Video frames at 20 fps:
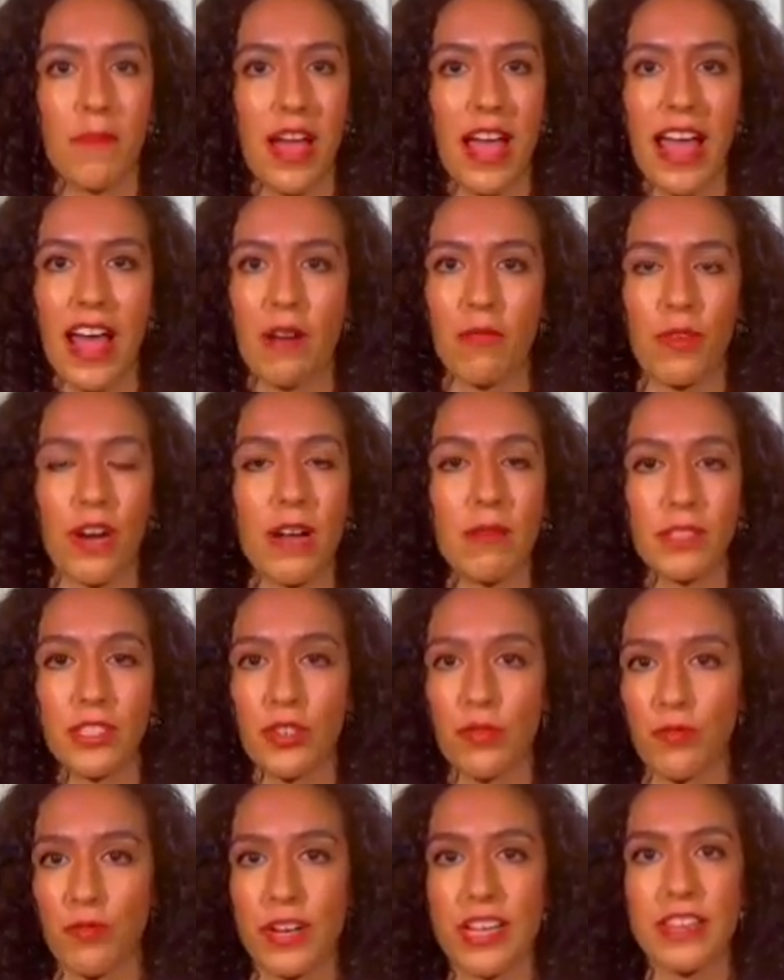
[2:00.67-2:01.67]
and were able to
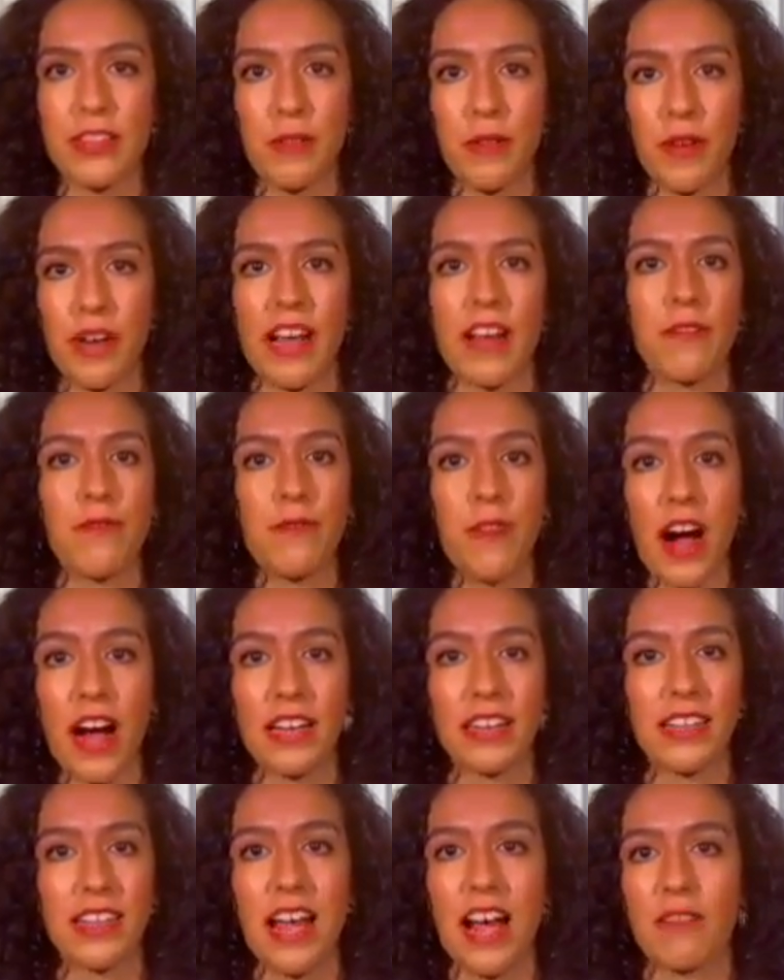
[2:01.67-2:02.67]
read through it, and
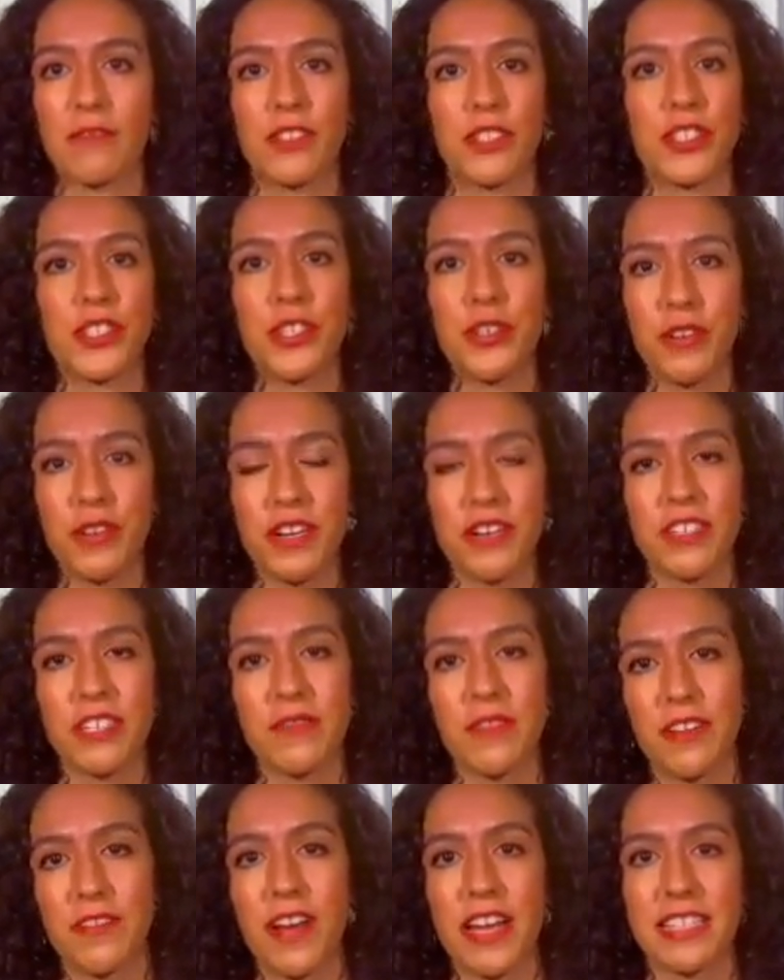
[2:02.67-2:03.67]
finally, after 2 years of
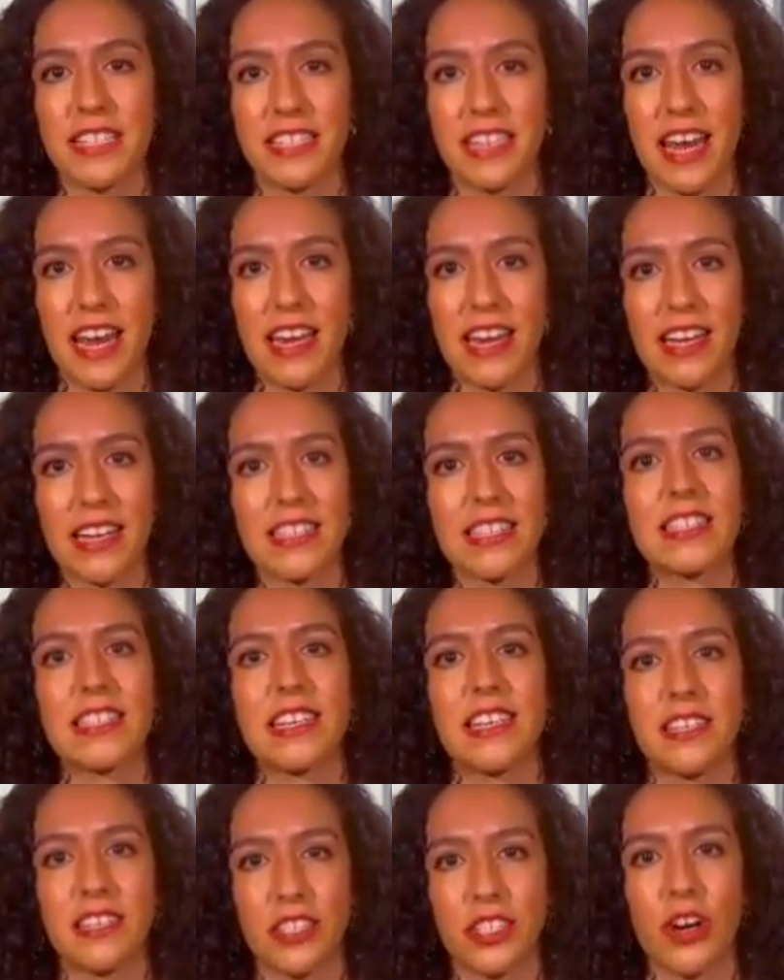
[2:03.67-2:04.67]
investigating,
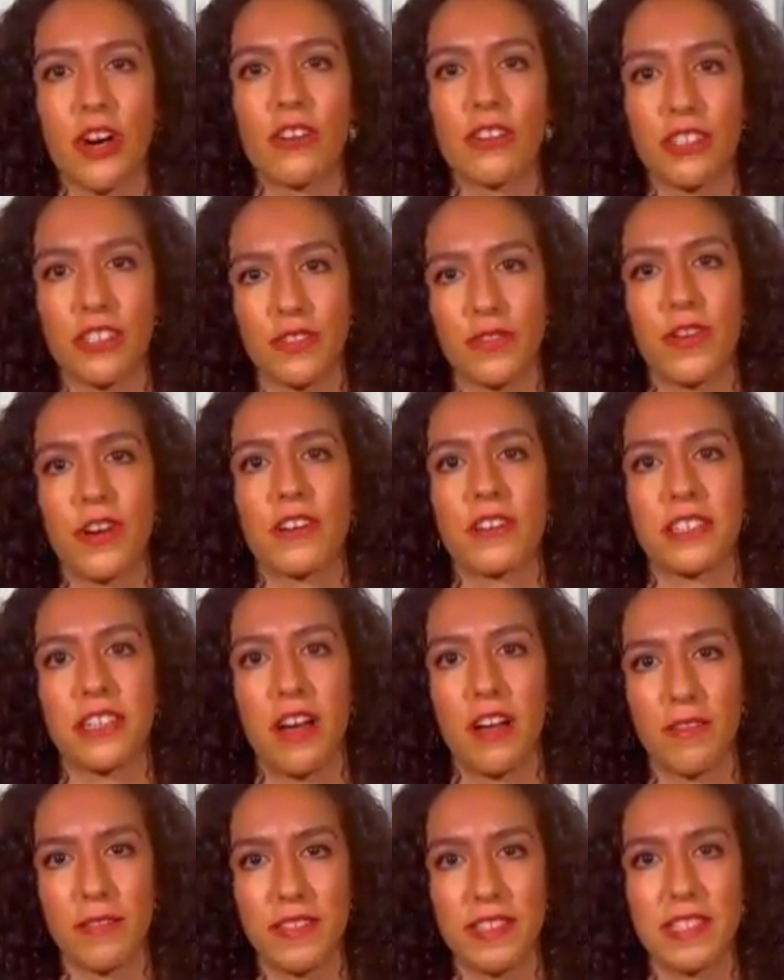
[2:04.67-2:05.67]
see the charges for
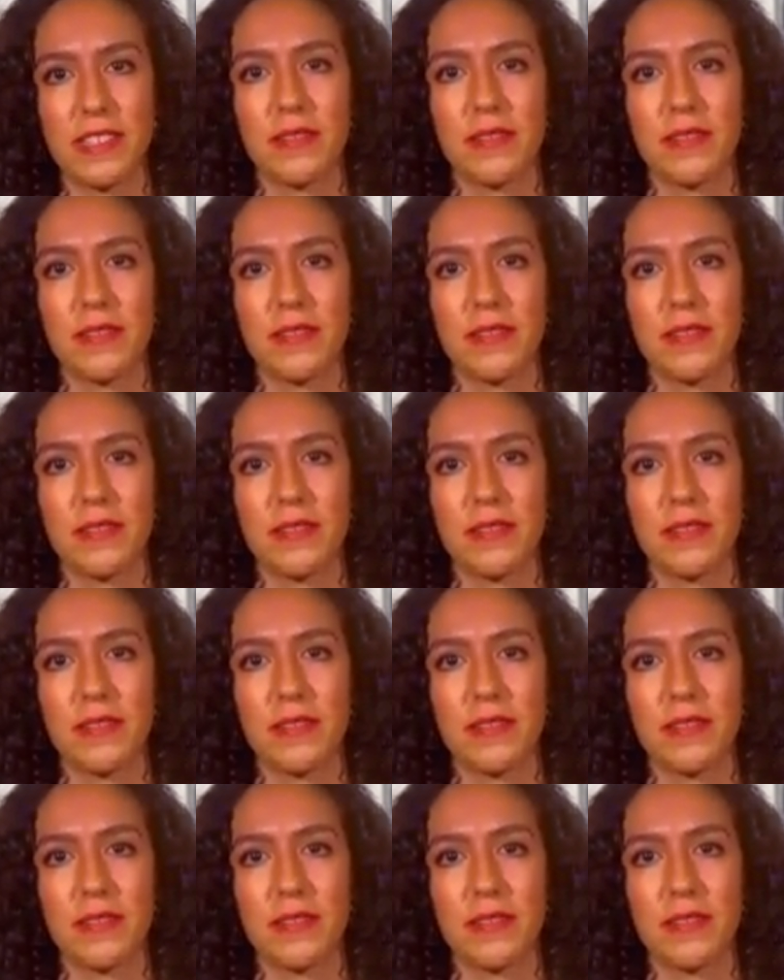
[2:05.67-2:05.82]
ourselves.